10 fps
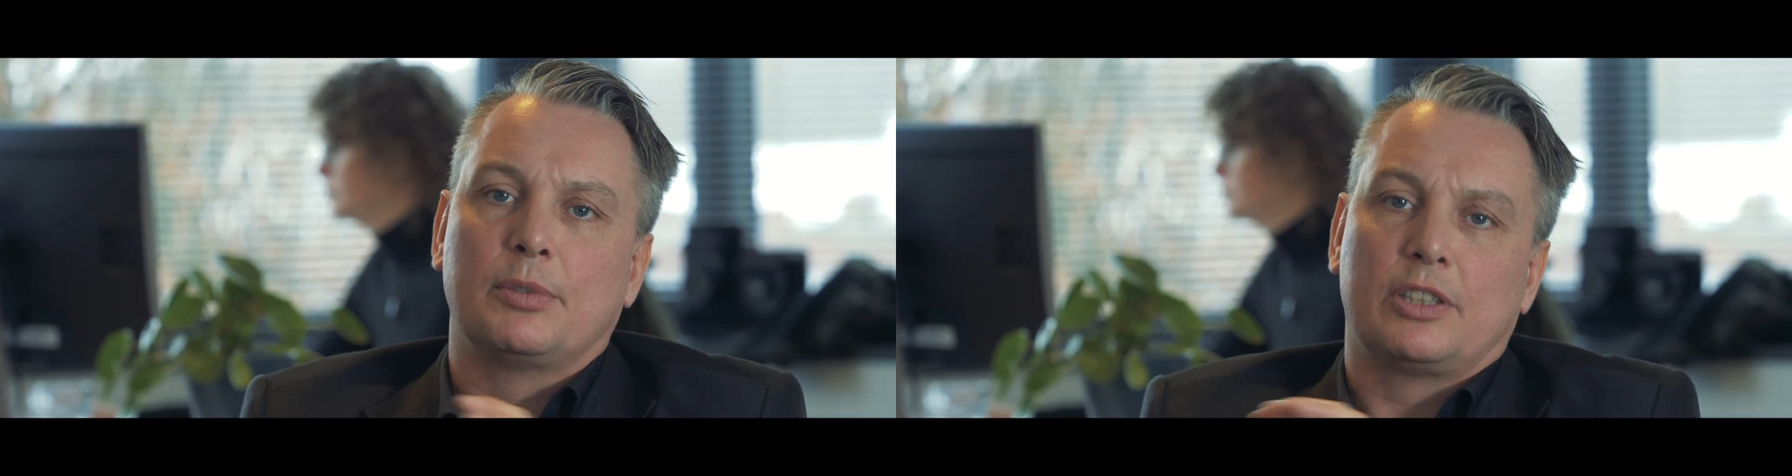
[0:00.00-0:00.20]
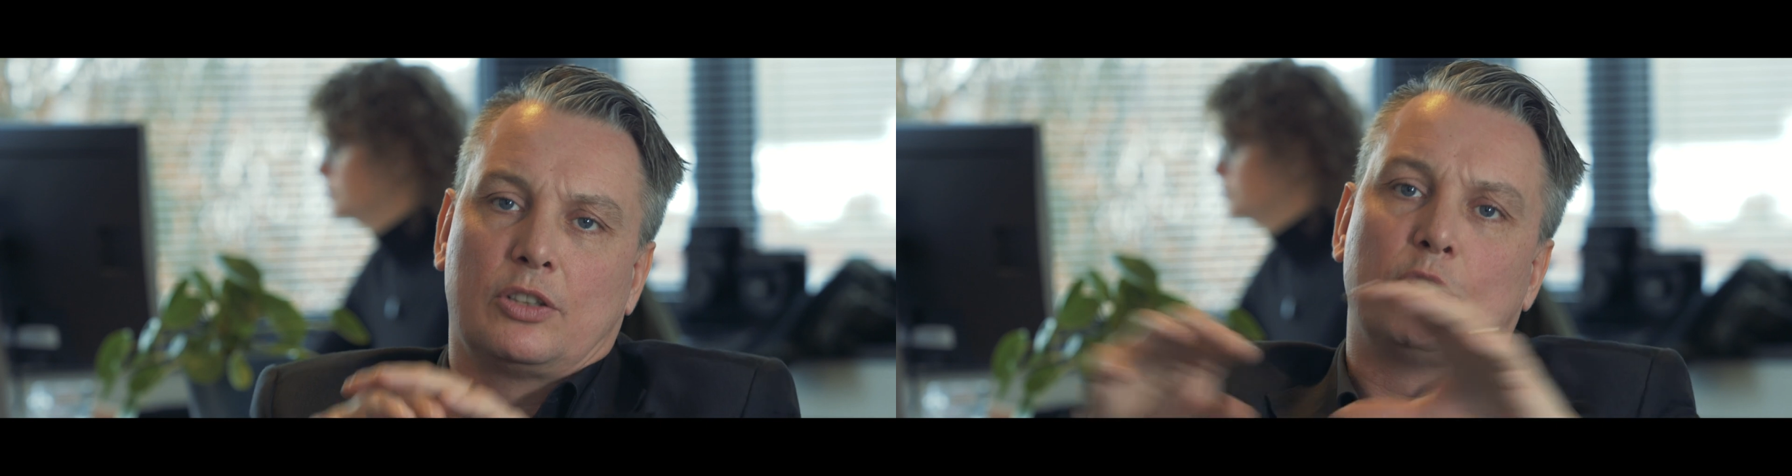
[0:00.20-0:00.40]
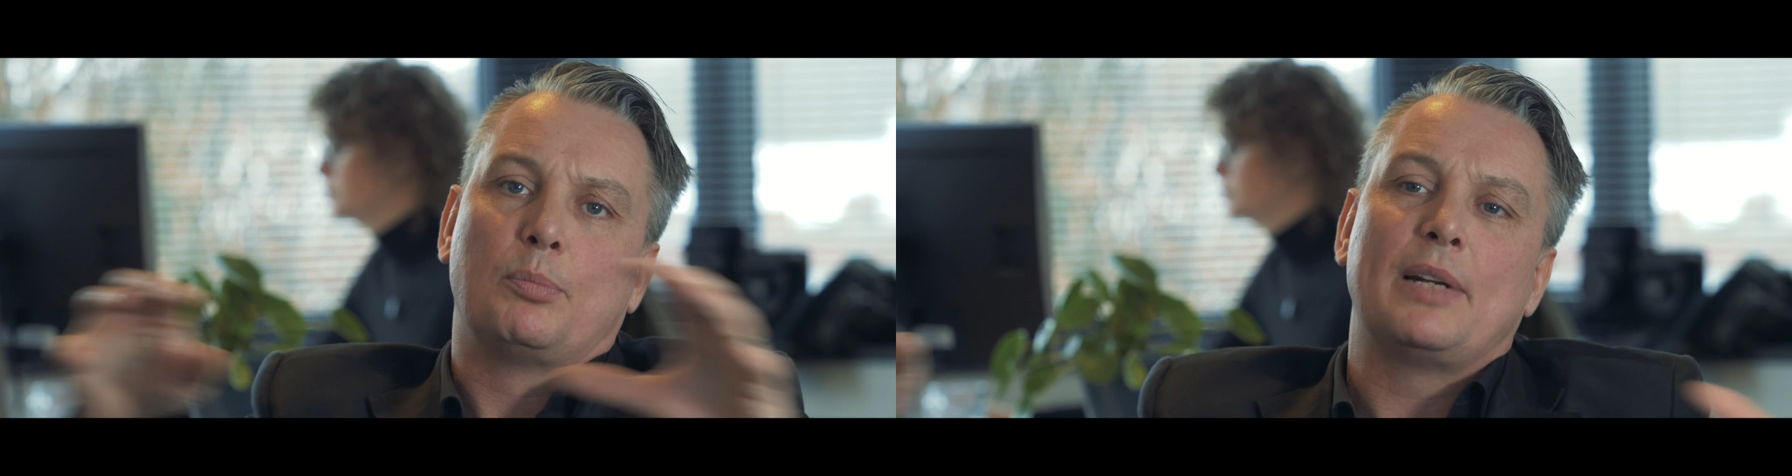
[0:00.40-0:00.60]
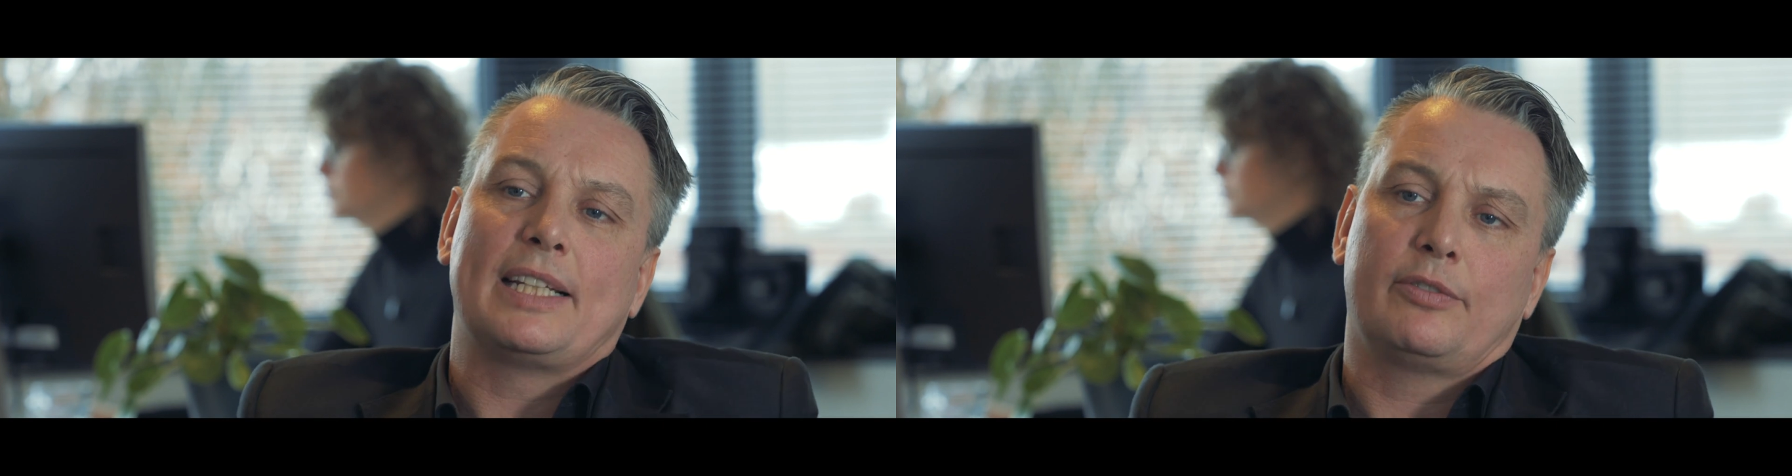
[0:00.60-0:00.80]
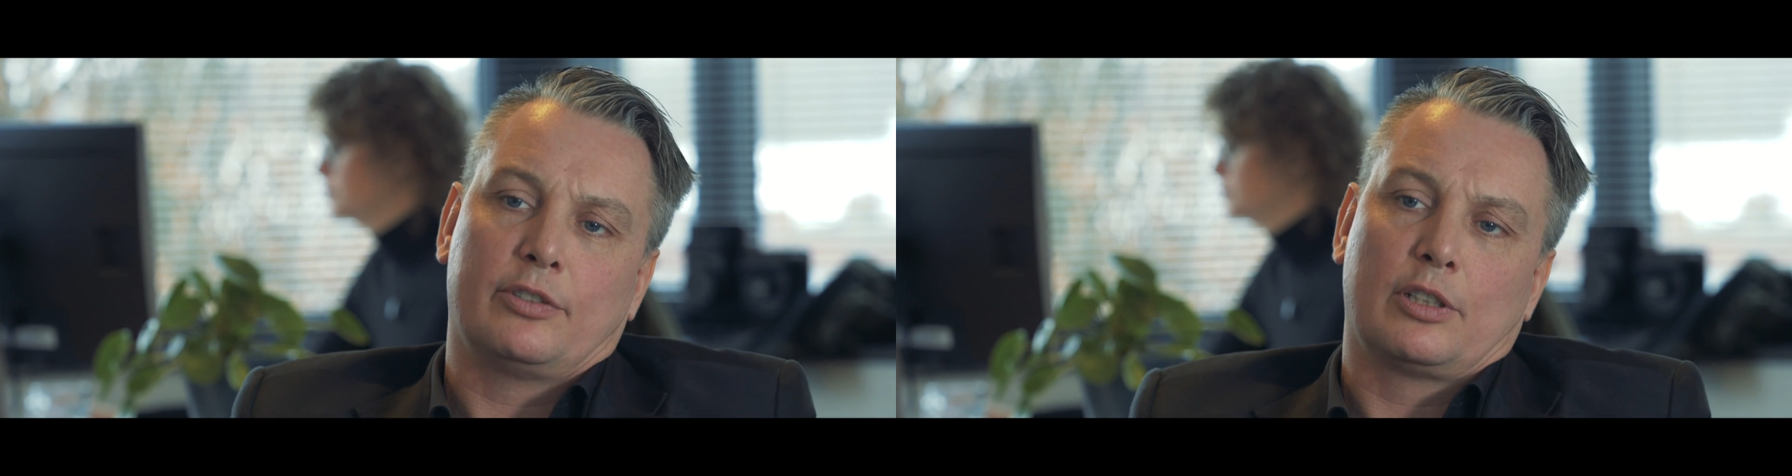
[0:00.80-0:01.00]
but a whole
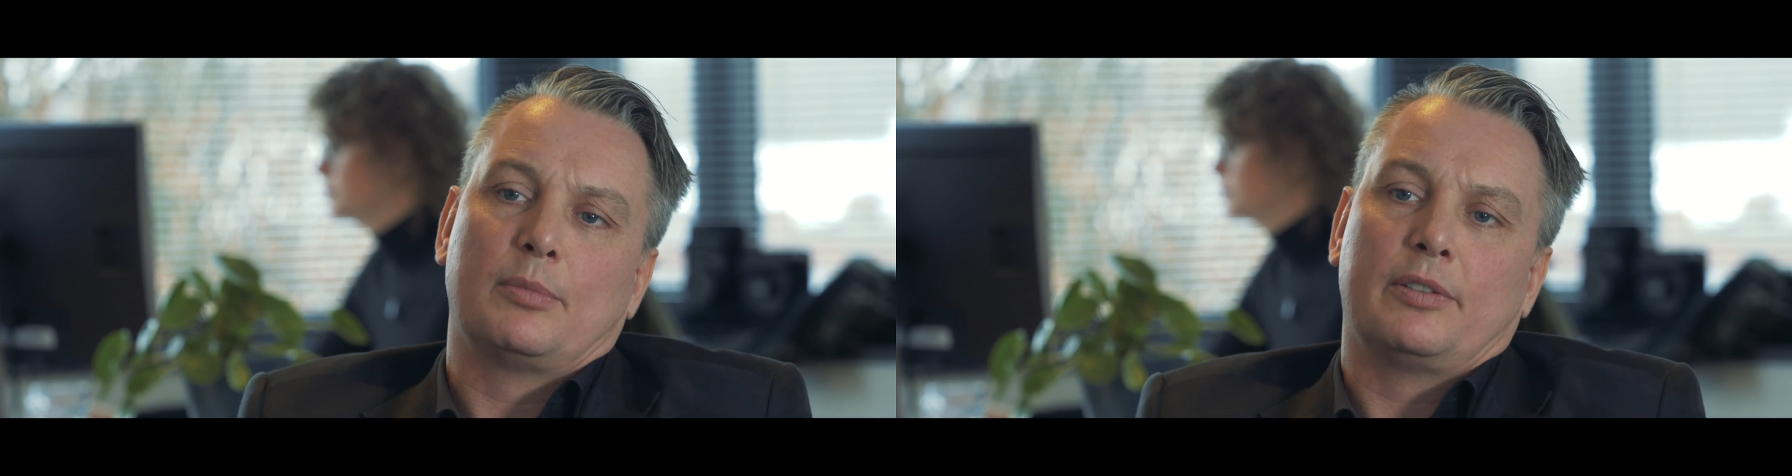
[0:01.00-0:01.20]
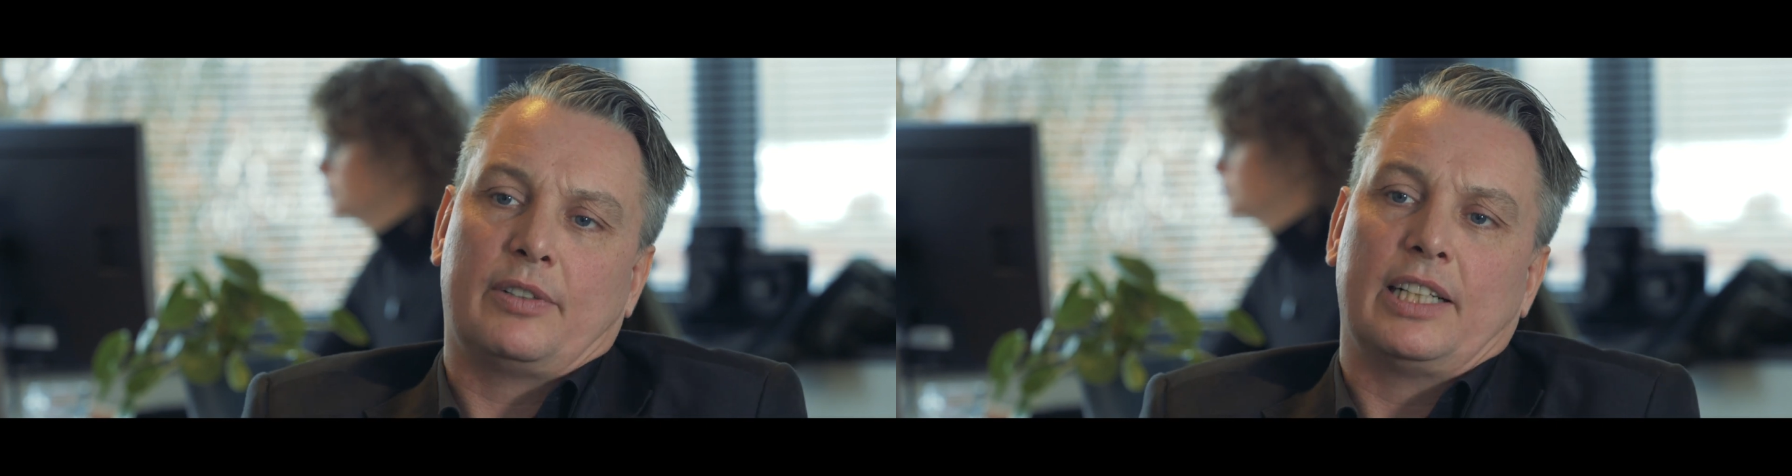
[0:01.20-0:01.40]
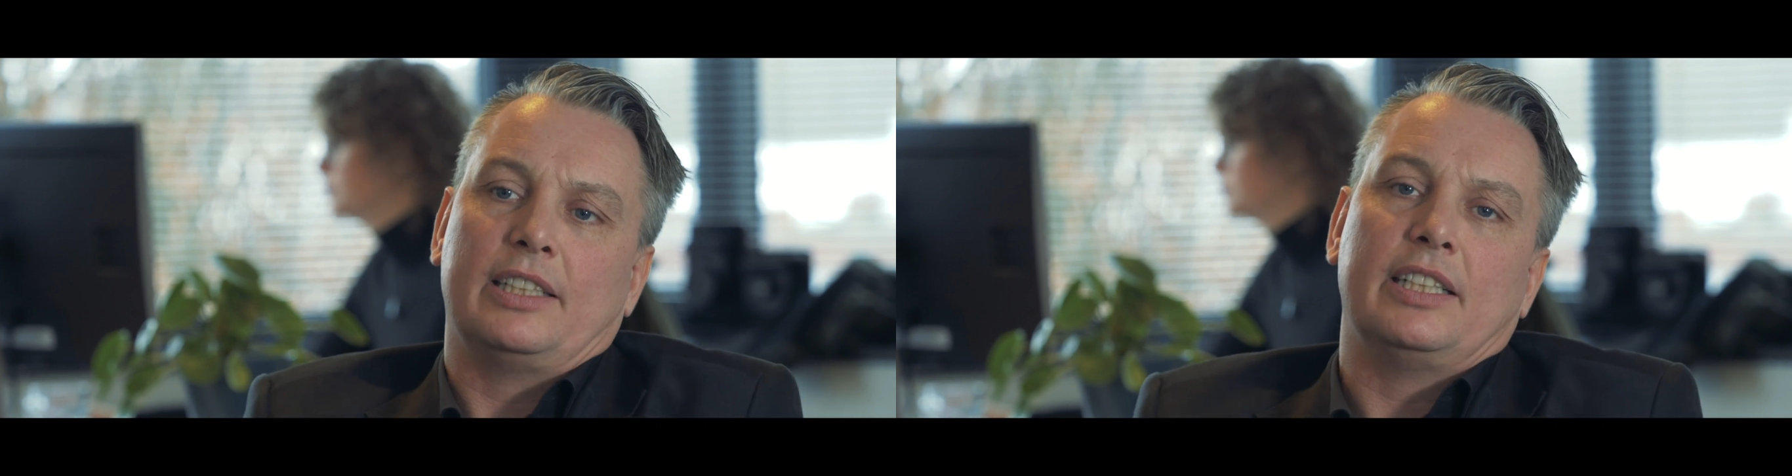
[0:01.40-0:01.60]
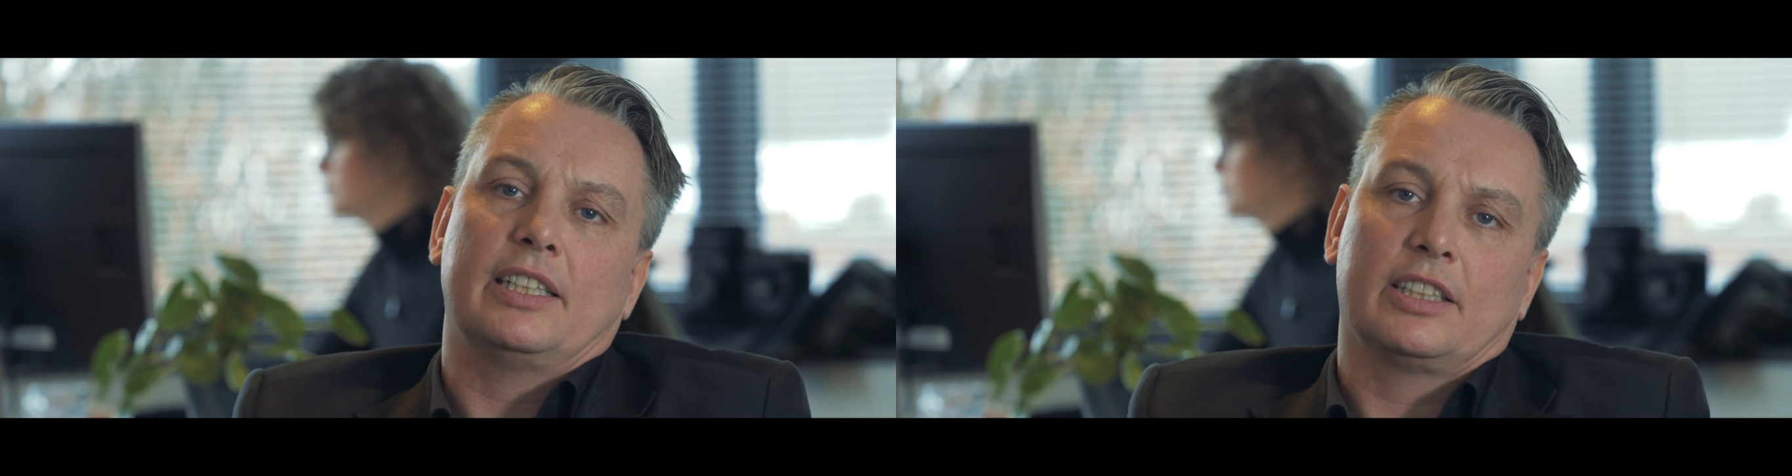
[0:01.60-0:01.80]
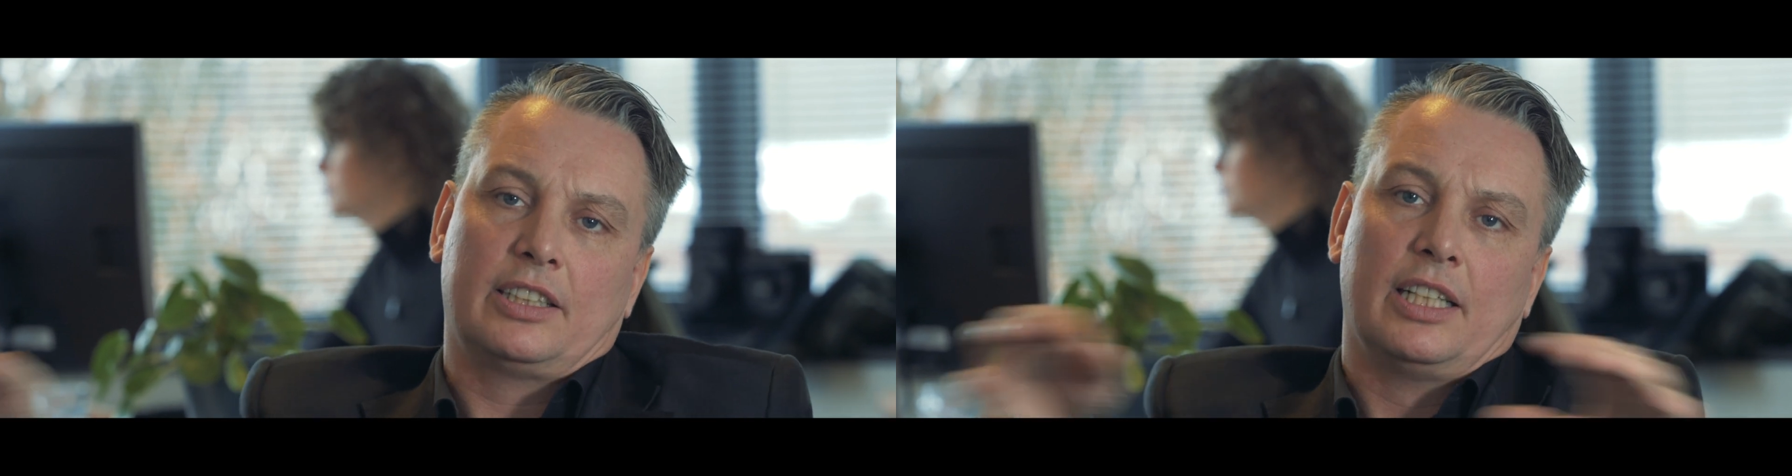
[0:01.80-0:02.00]
platform of
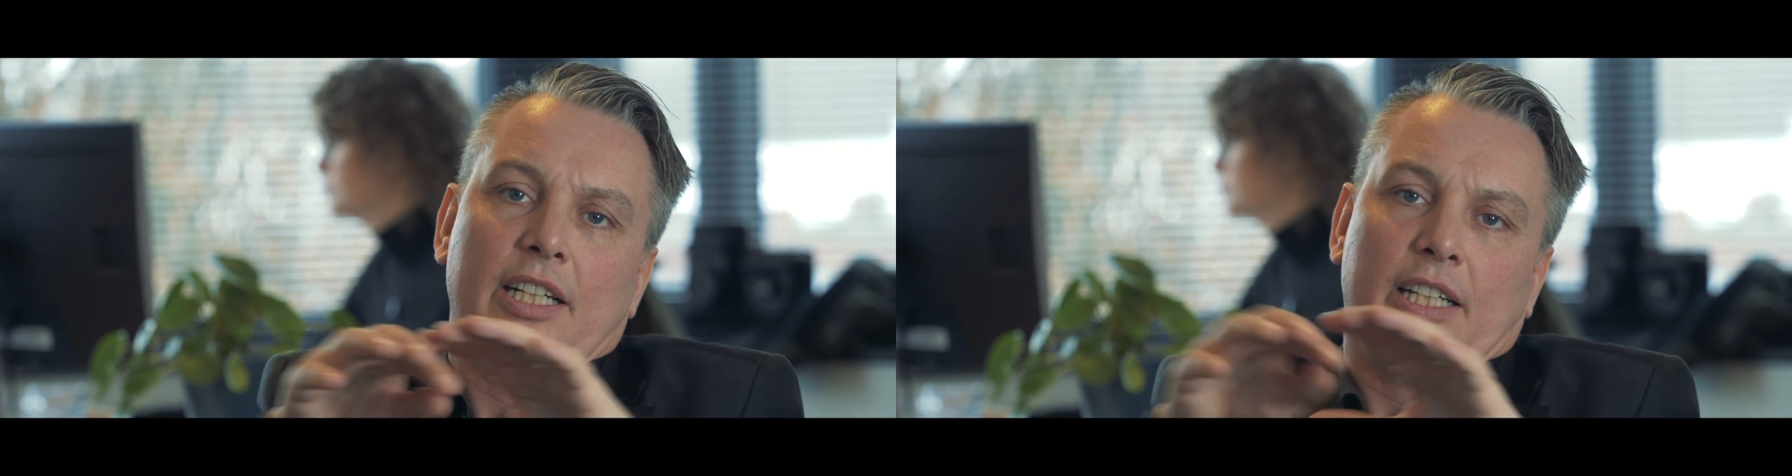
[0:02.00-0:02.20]
ideas